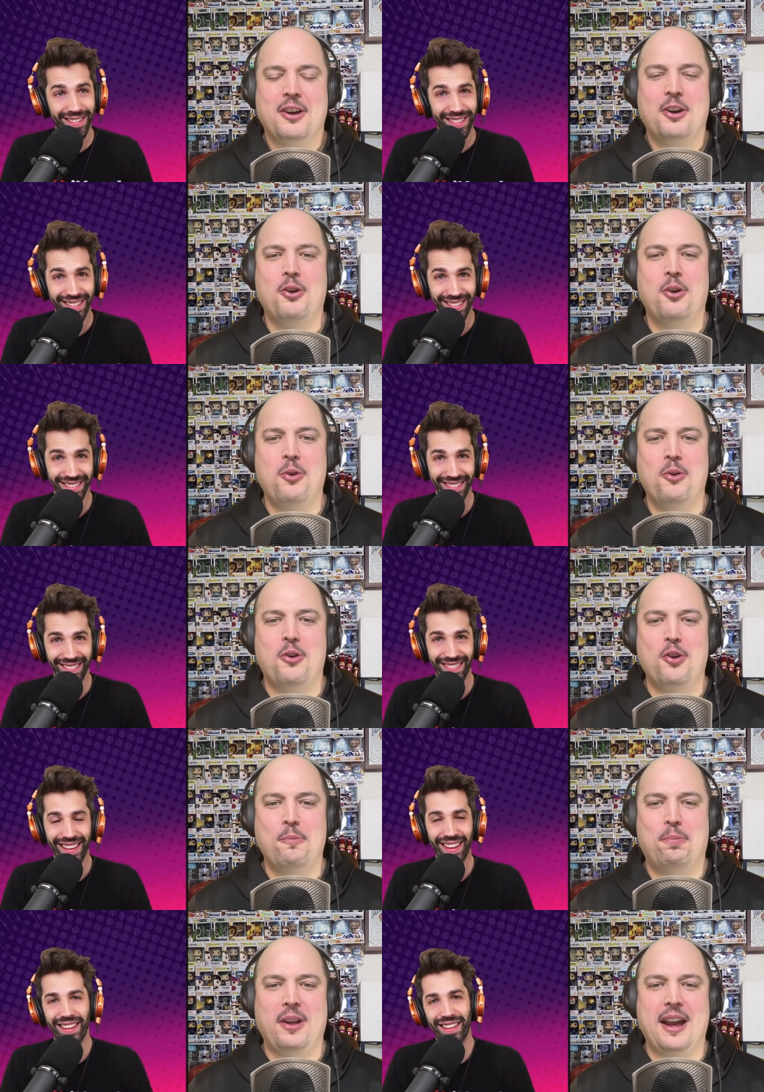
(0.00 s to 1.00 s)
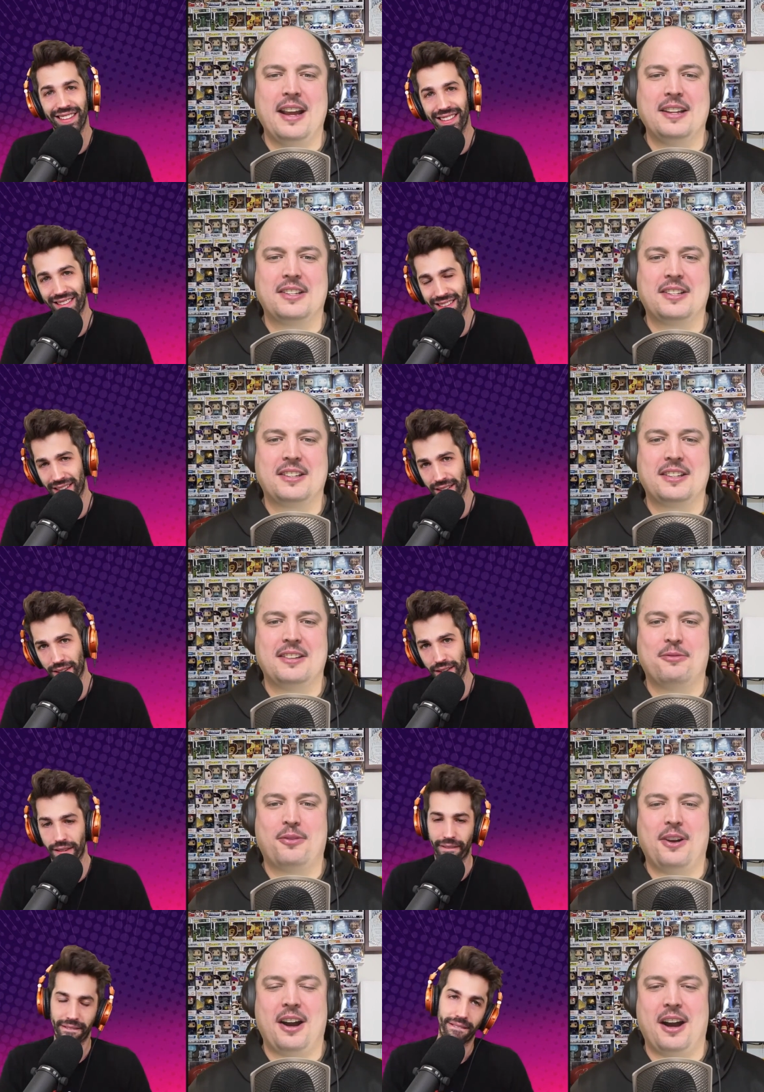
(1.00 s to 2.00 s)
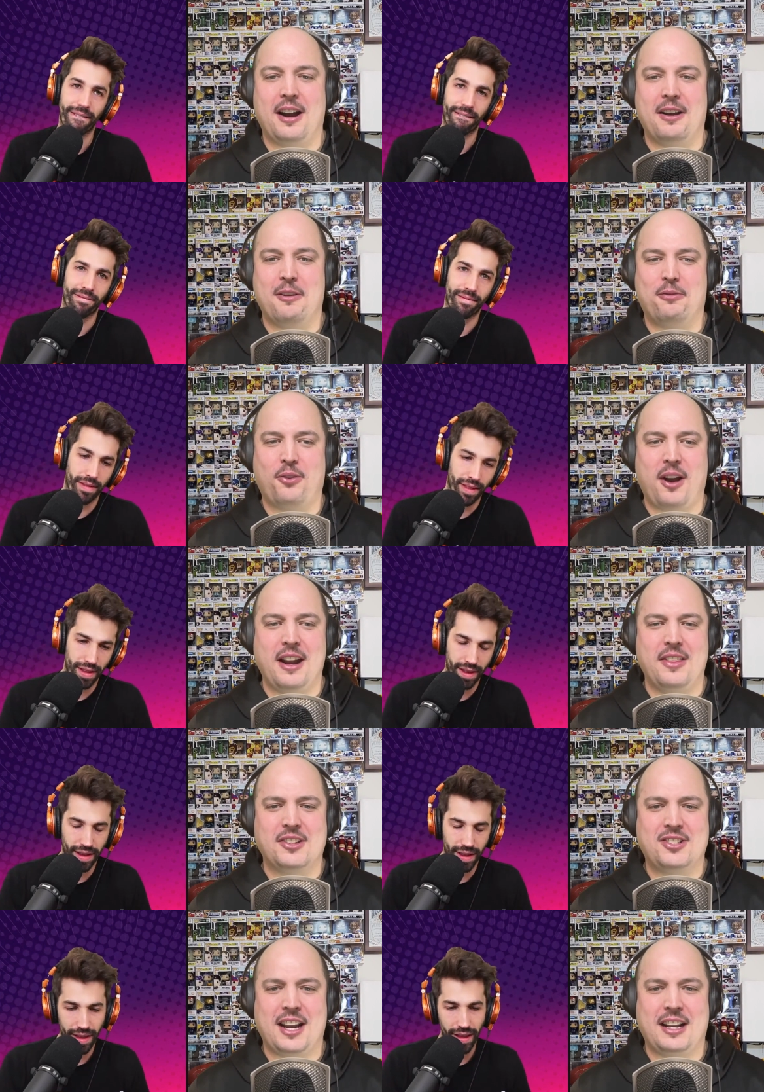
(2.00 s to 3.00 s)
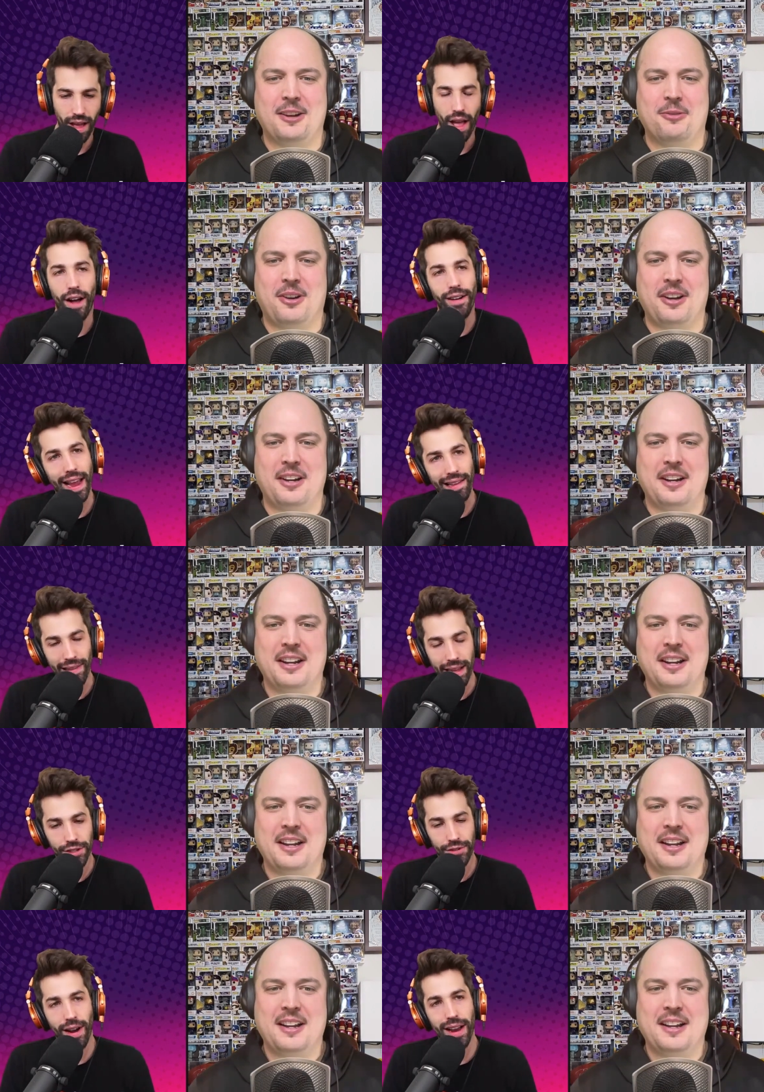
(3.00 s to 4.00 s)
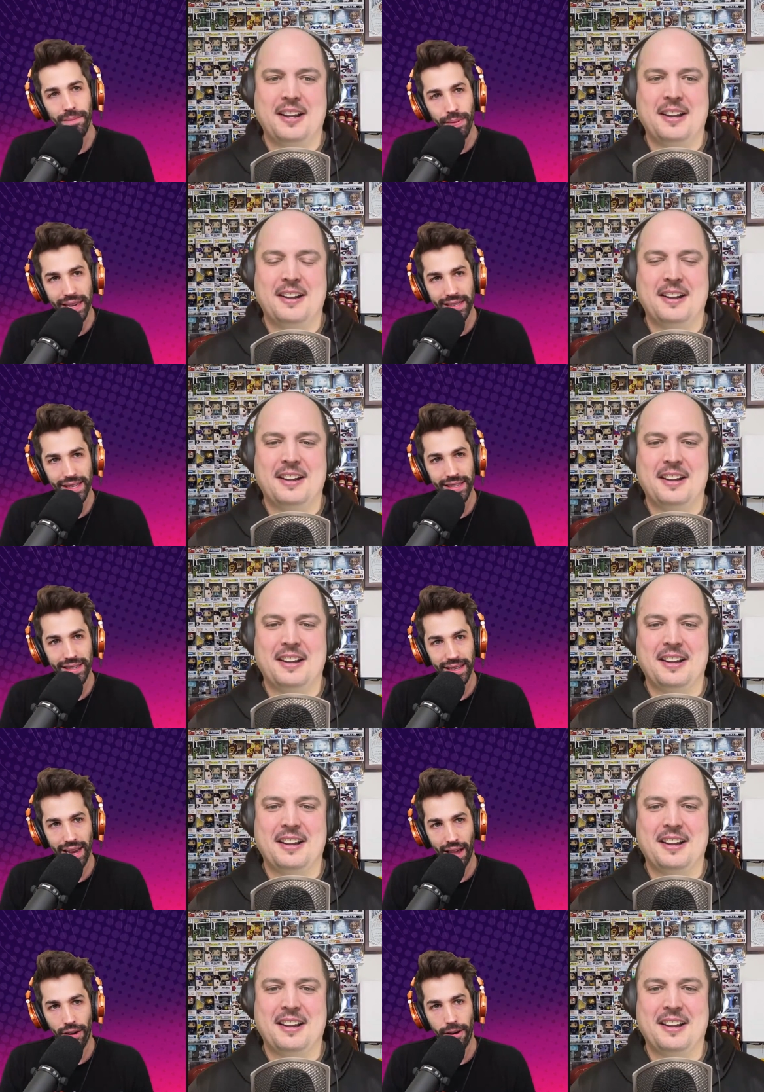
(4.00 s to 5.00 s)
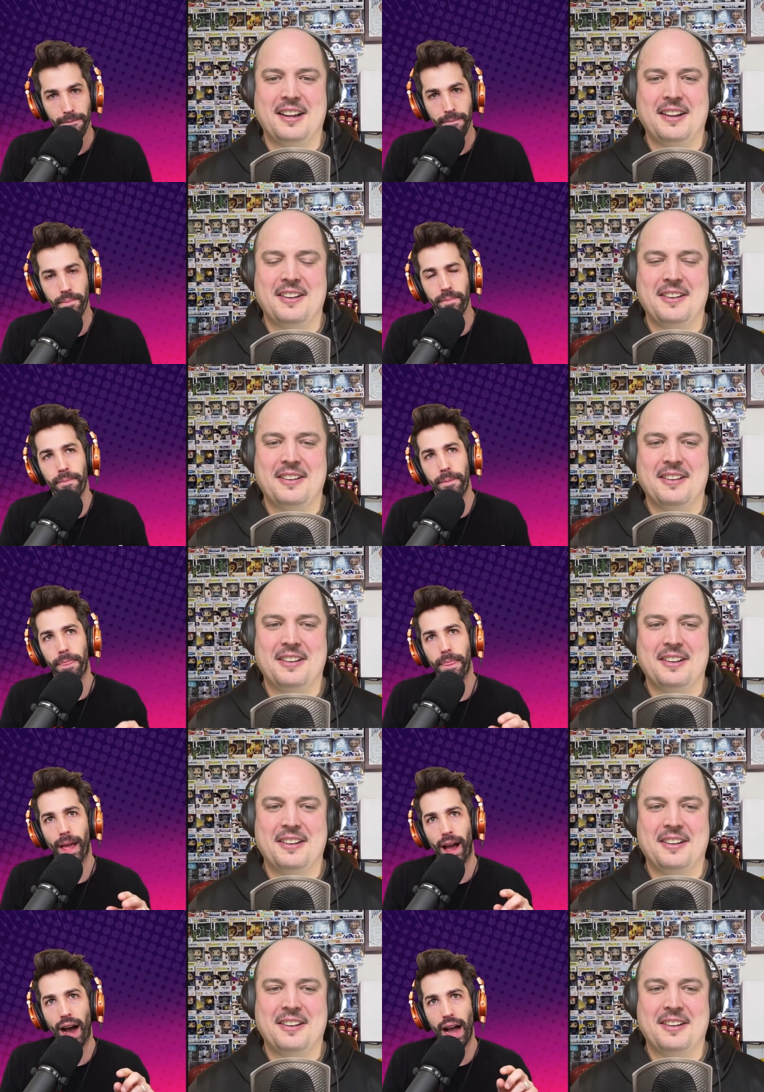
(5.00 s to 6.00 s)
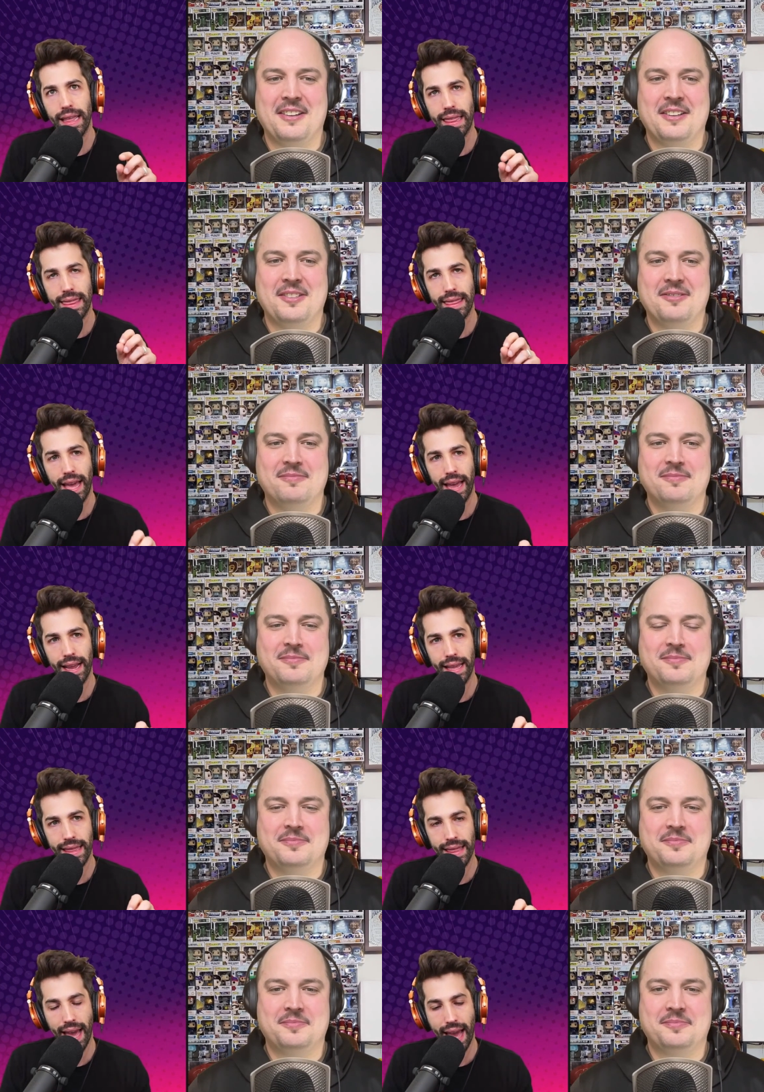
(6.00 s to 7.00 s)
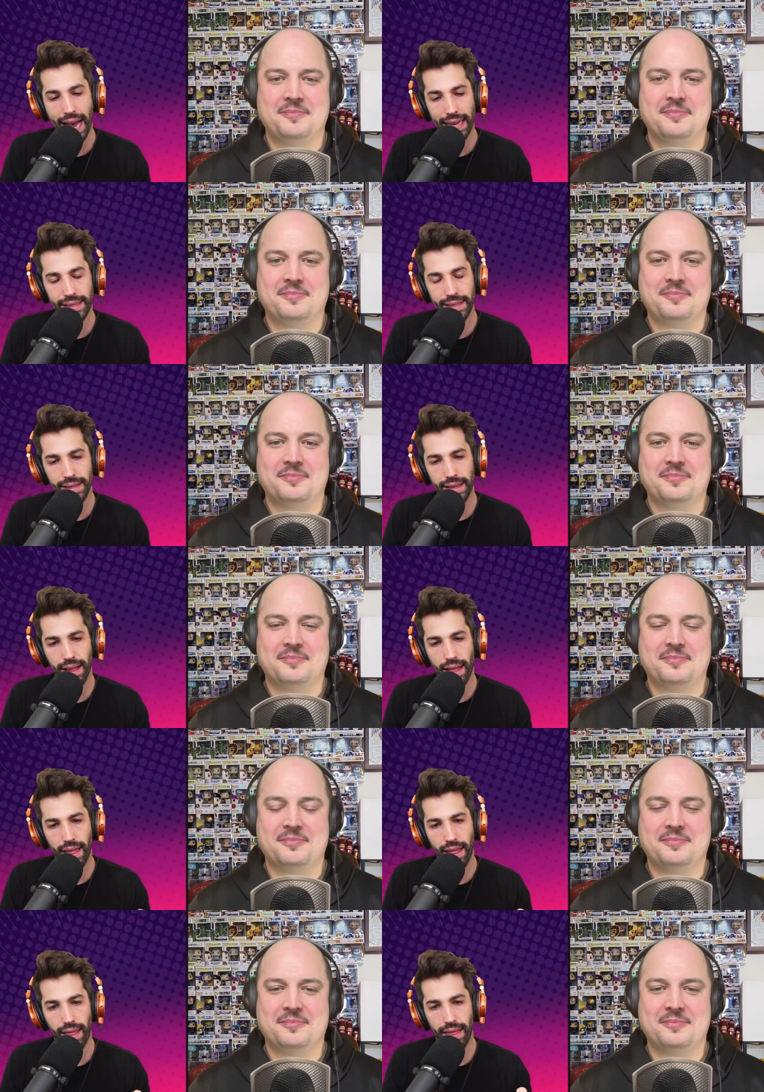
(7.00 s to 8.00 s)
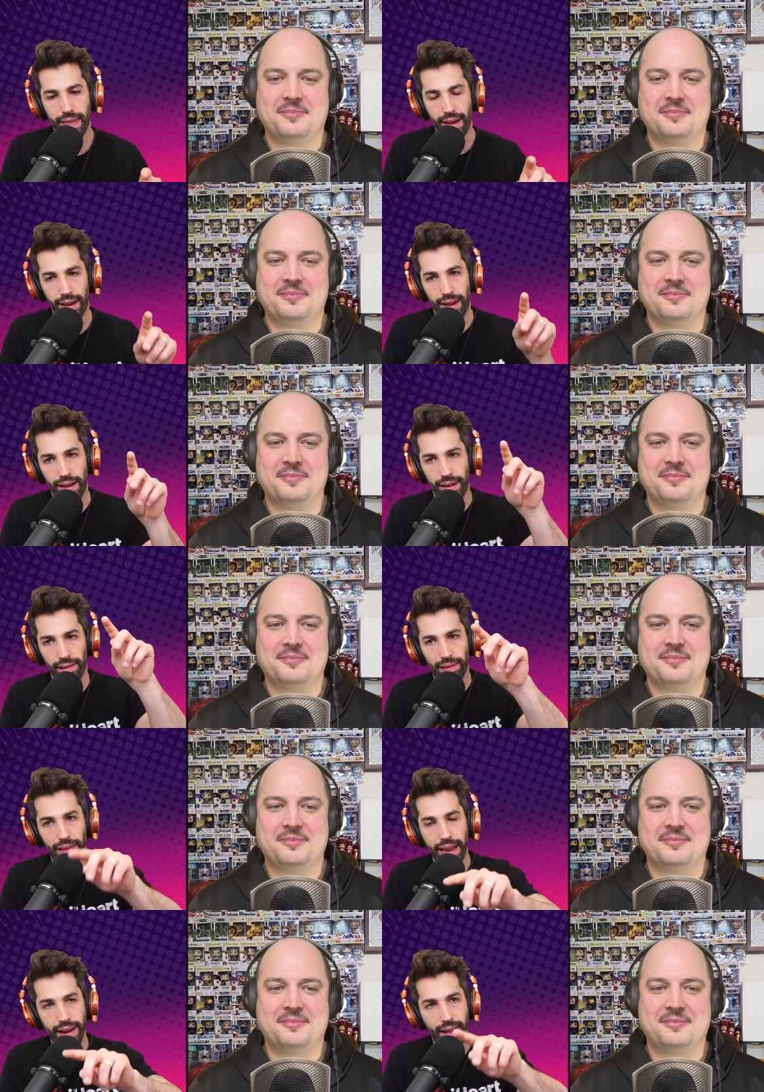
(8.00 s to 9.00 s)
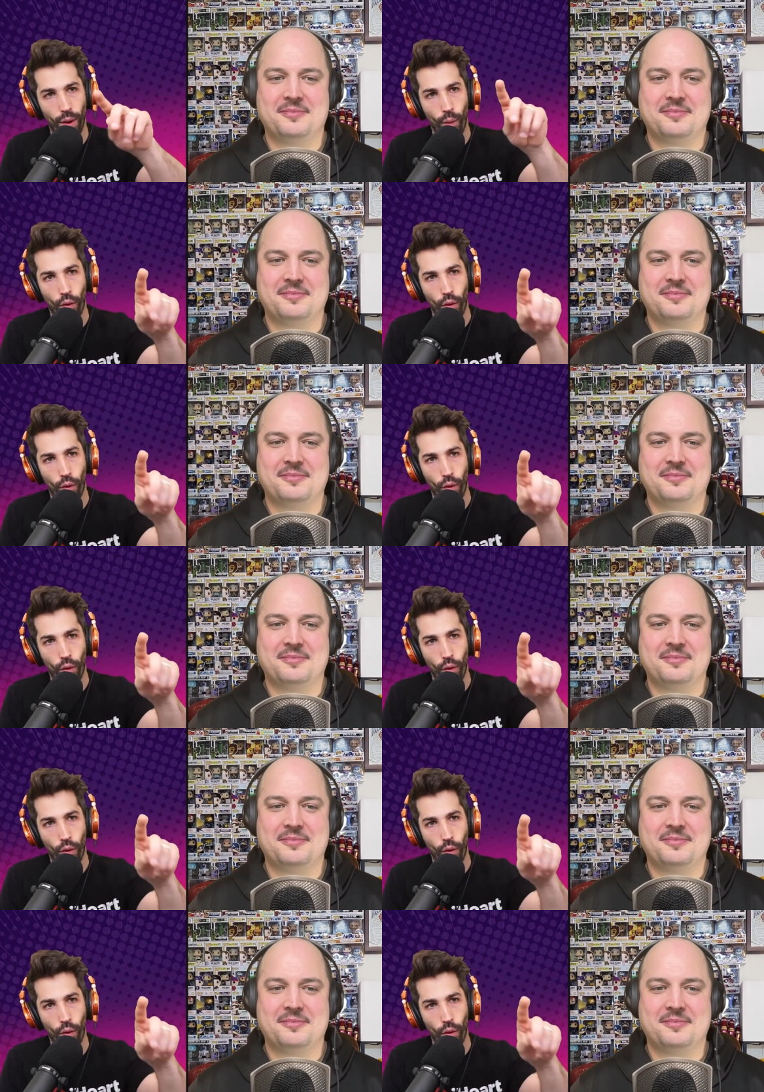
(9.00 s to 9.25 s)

Speaker 1: Who who plays uh, Fred in the second one?
Speaker 2: Okay, let's try and piece this together. I think that the leading